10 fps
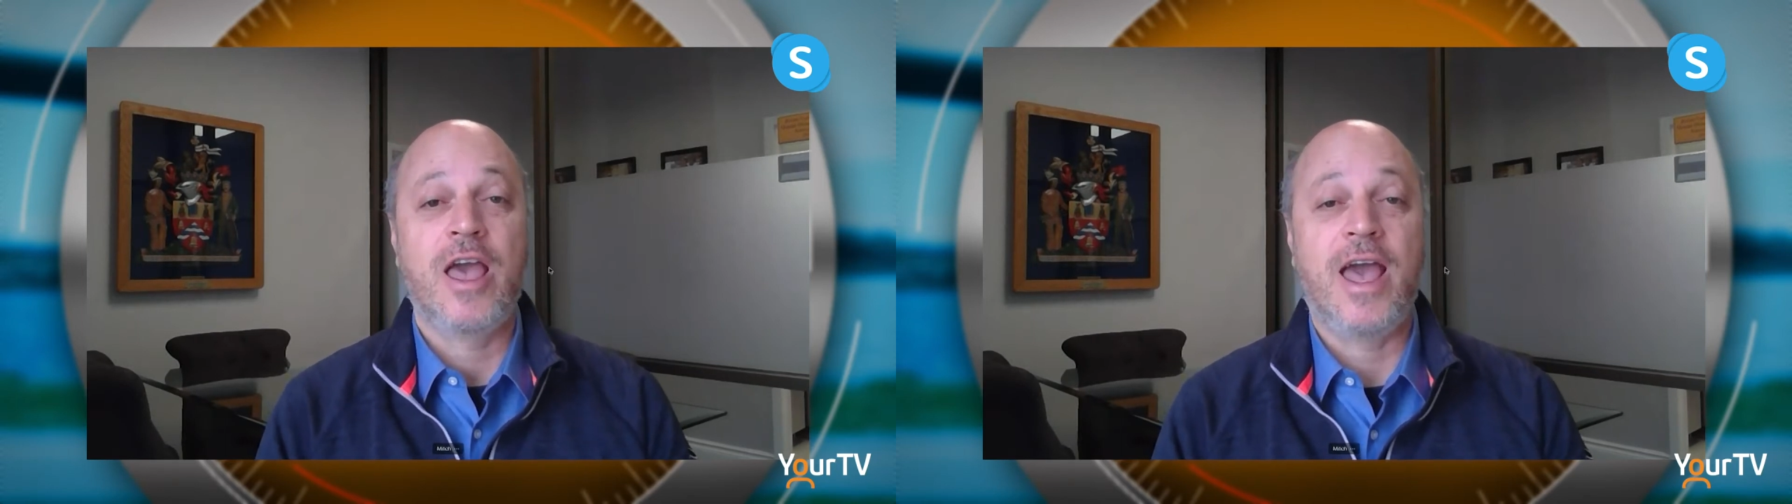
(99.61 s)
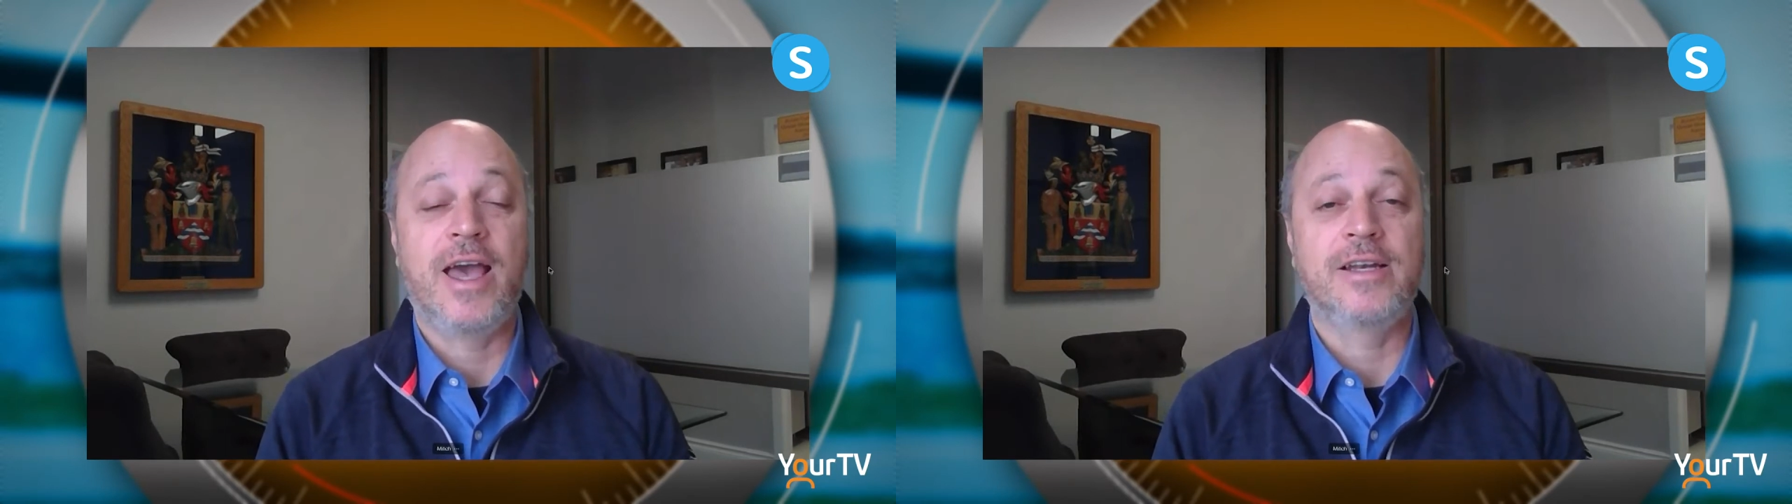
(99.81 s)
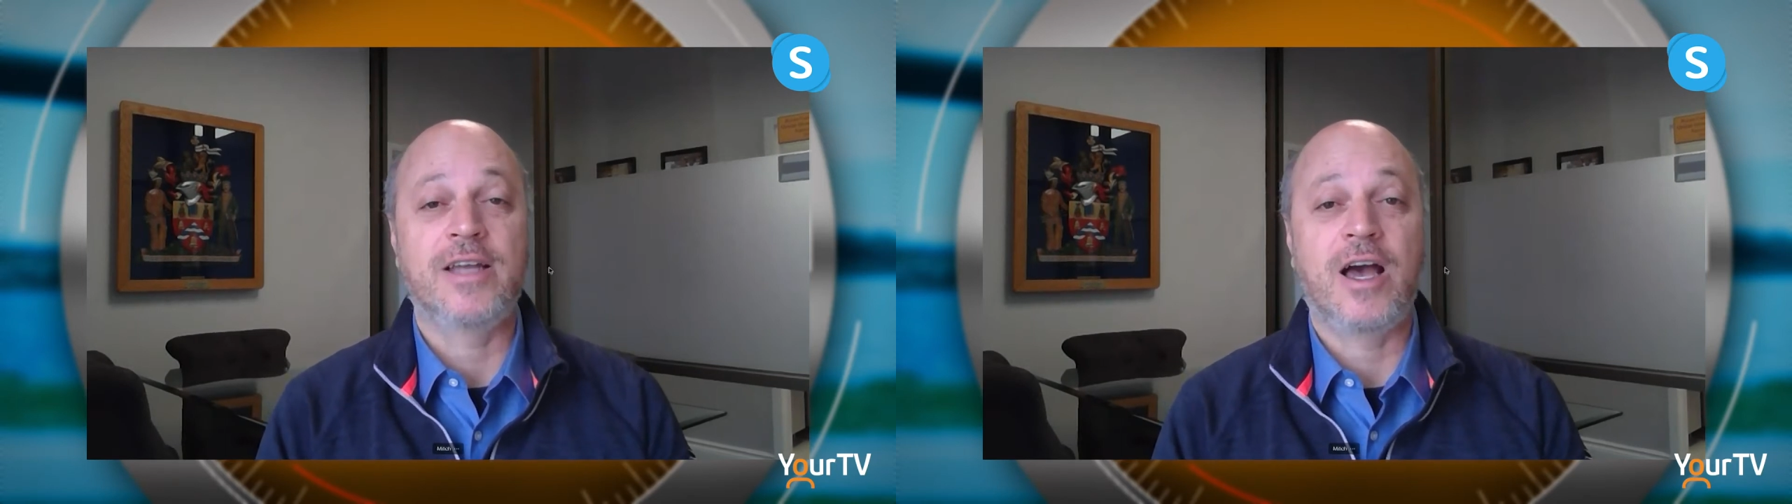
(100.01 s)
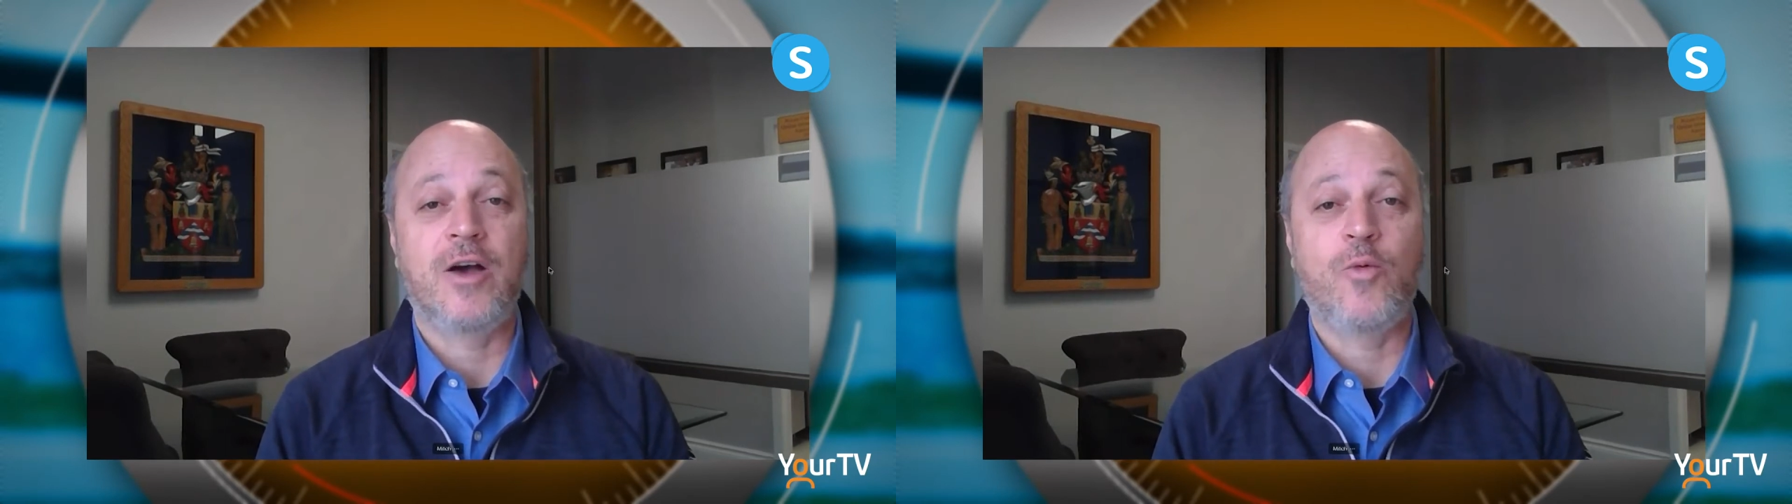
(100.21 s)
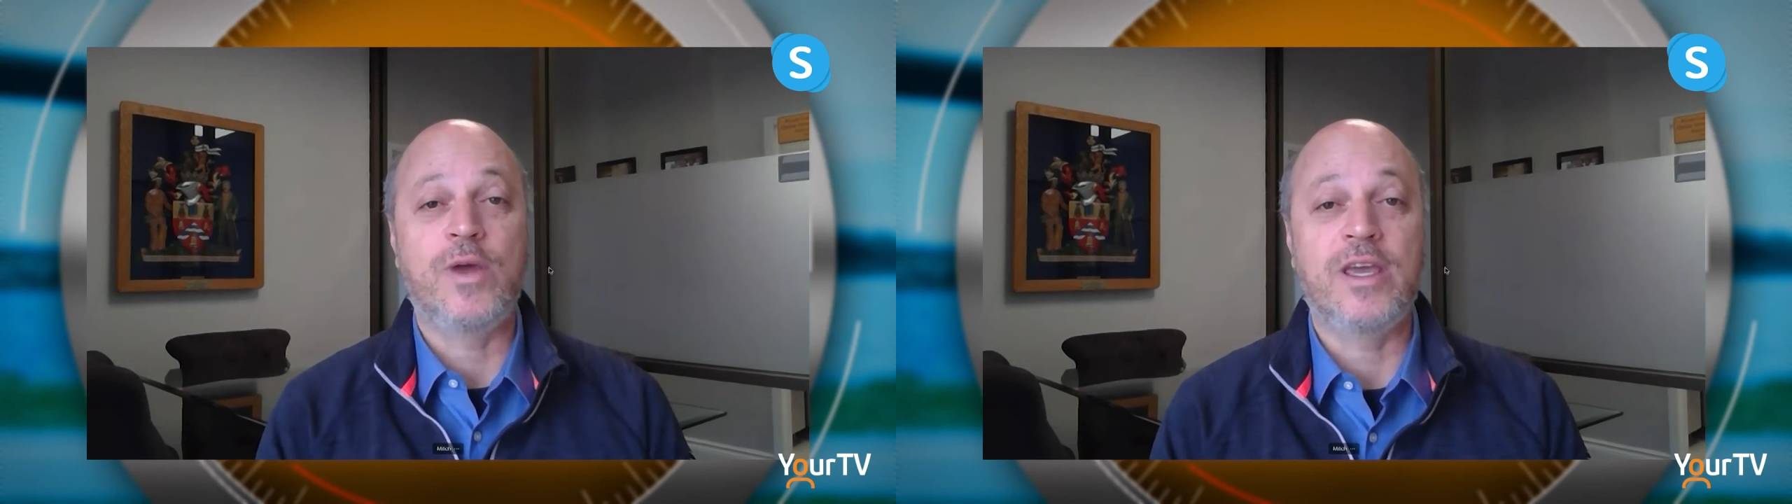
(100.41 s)
And
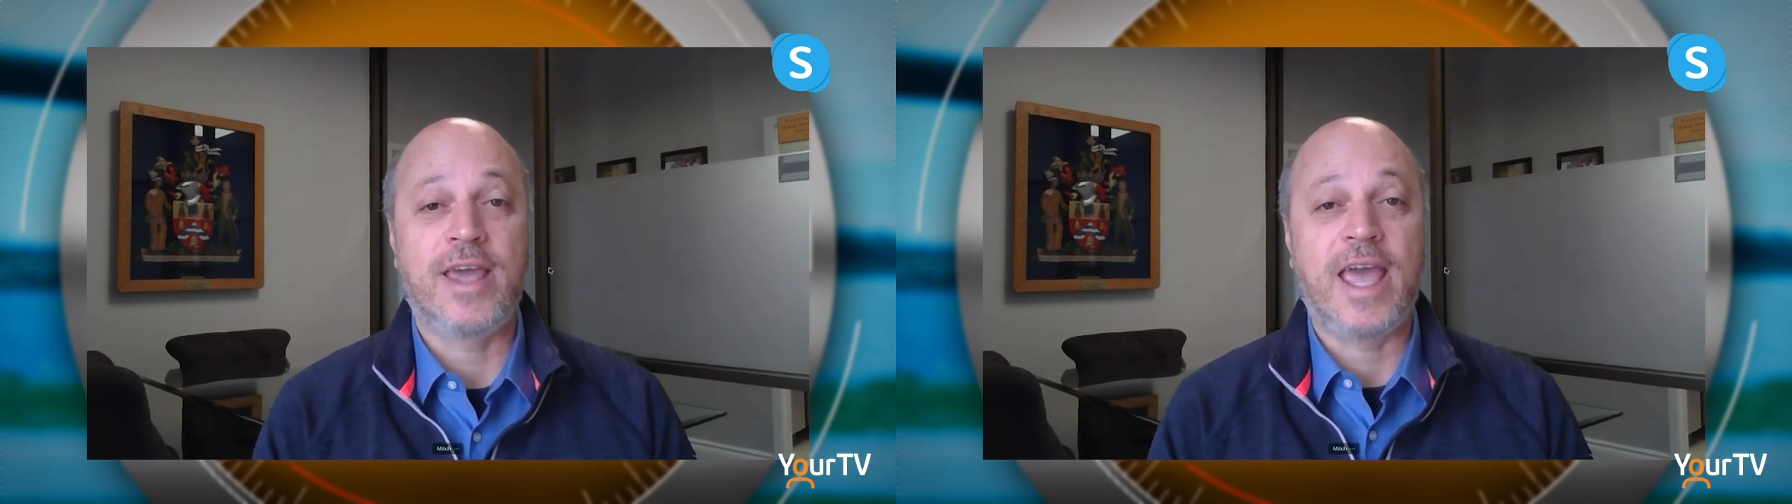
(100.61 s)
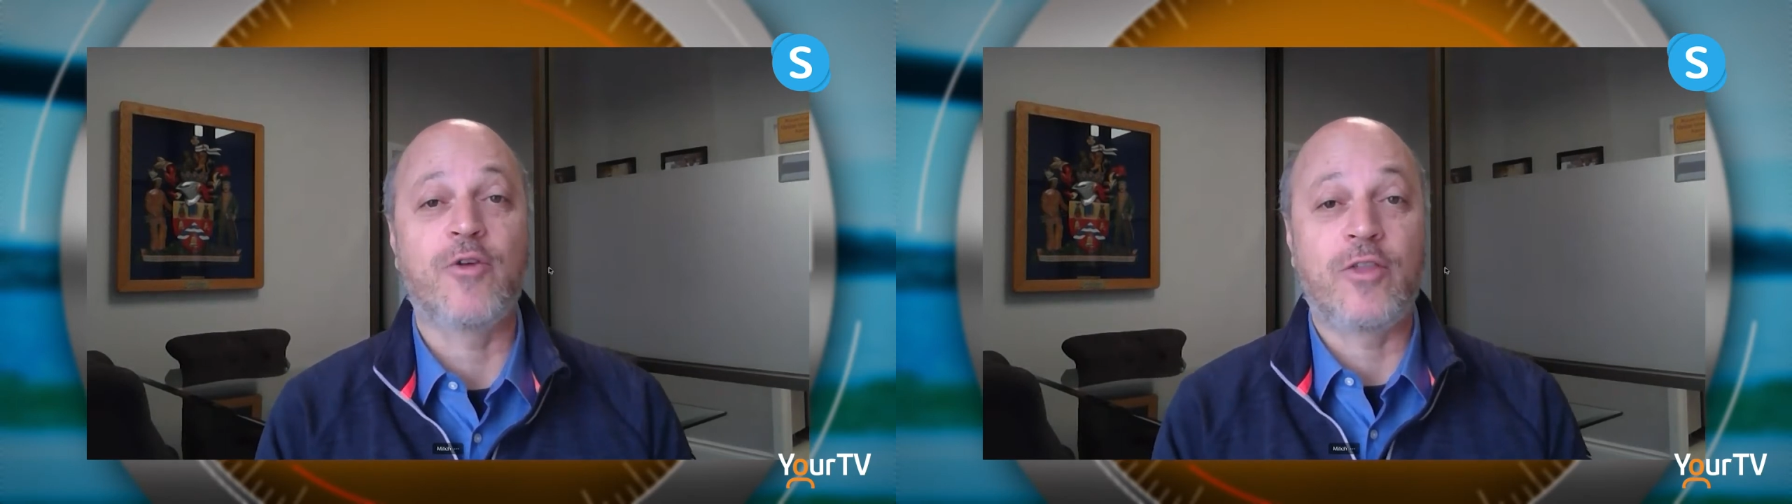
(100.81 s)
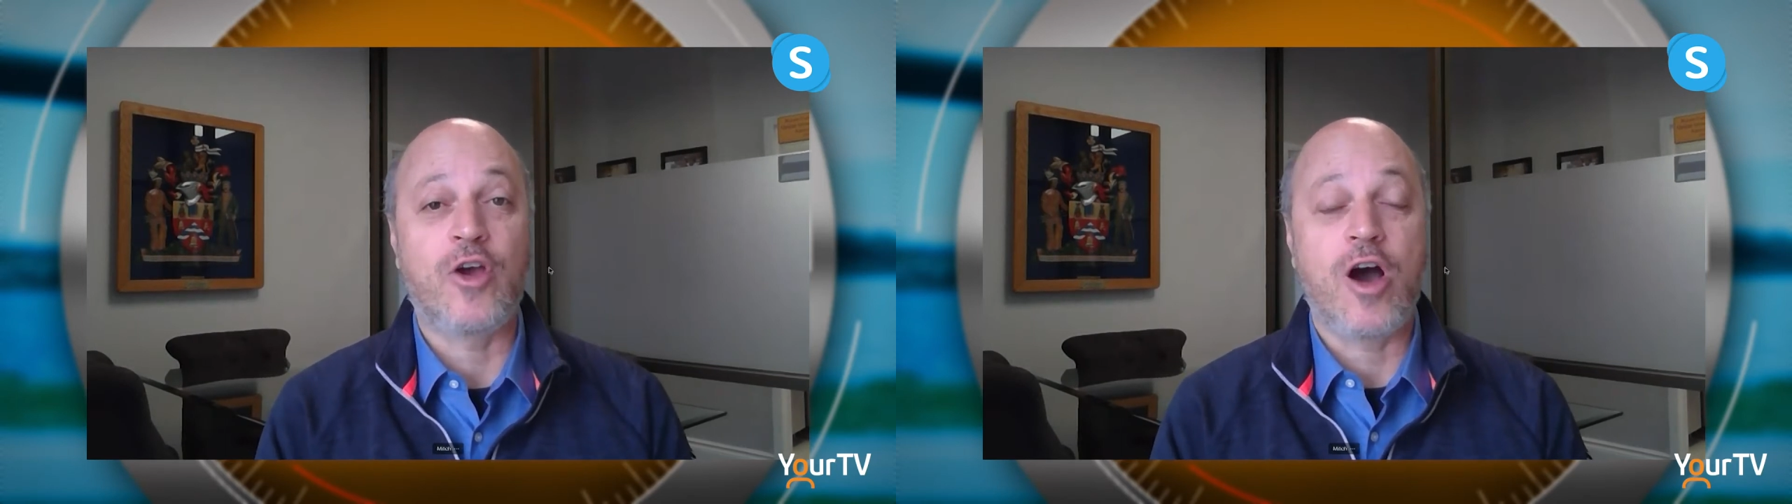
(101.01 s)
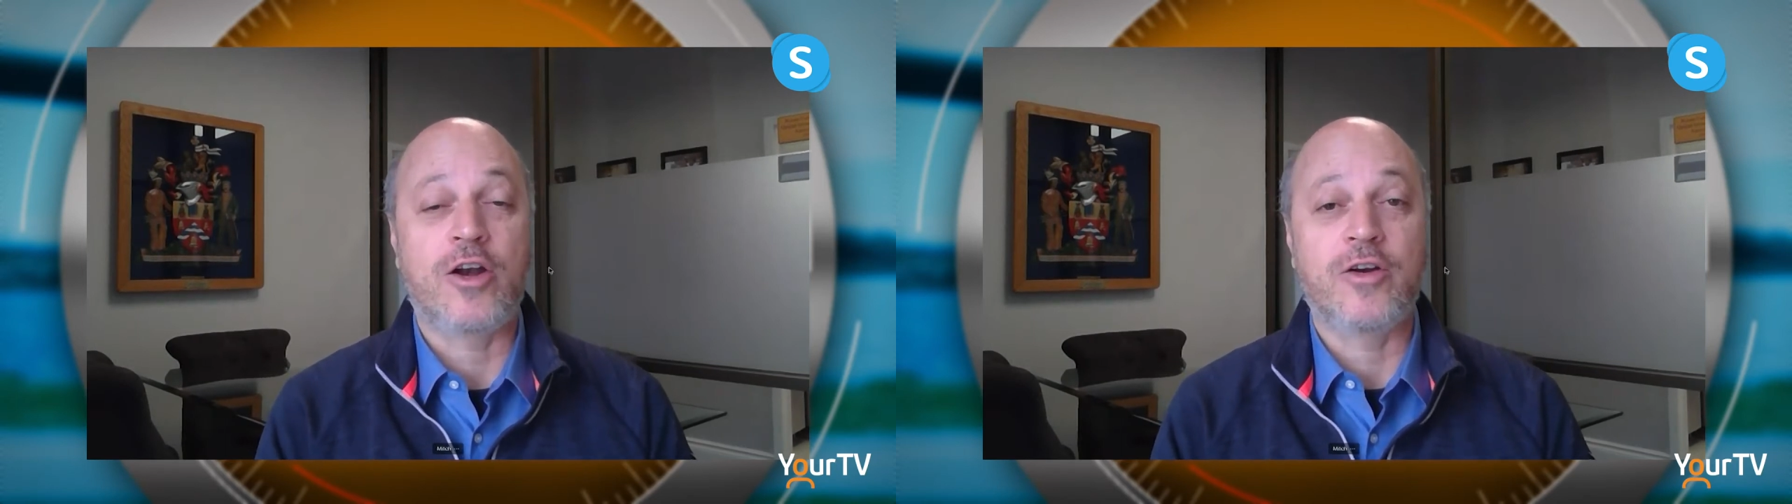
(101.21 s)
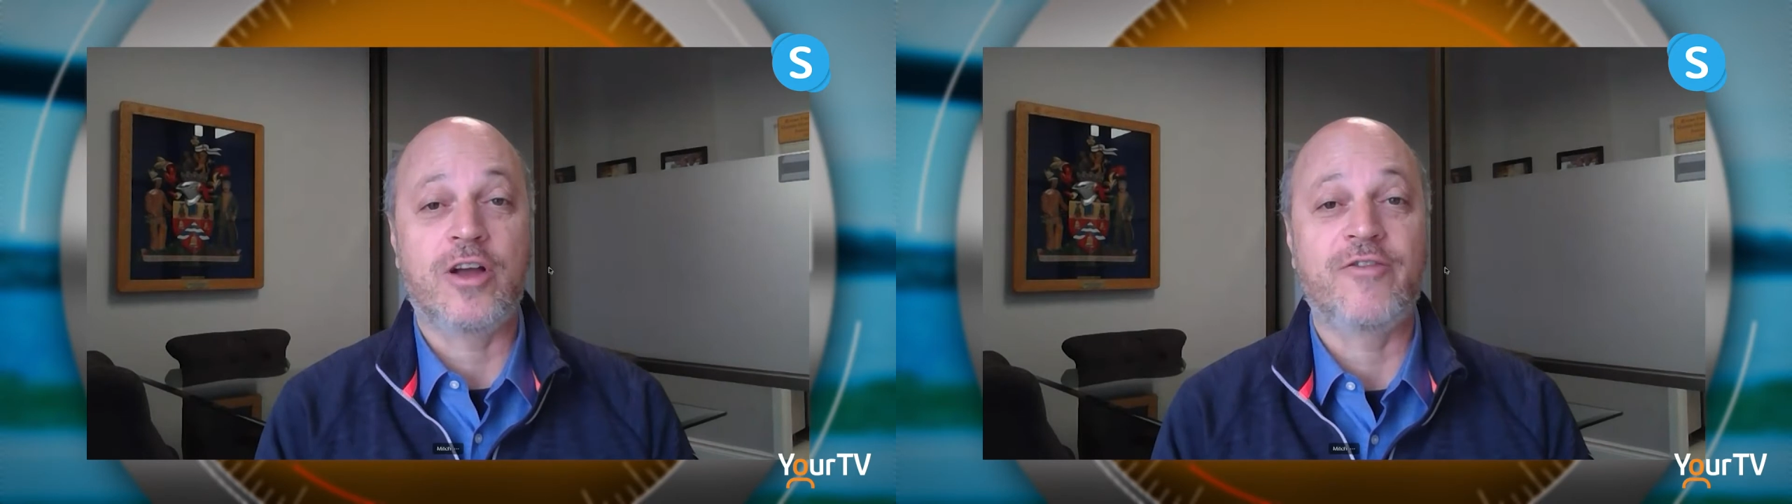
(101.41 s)
we gave her the
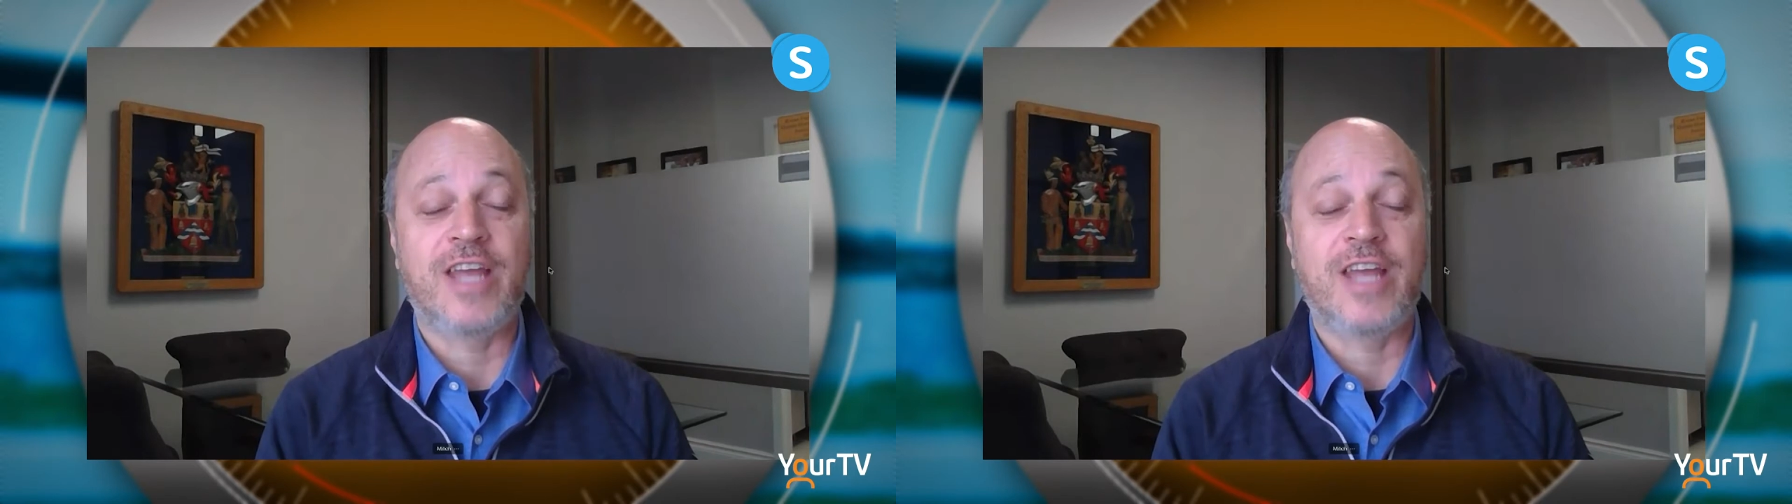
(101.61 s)
honor of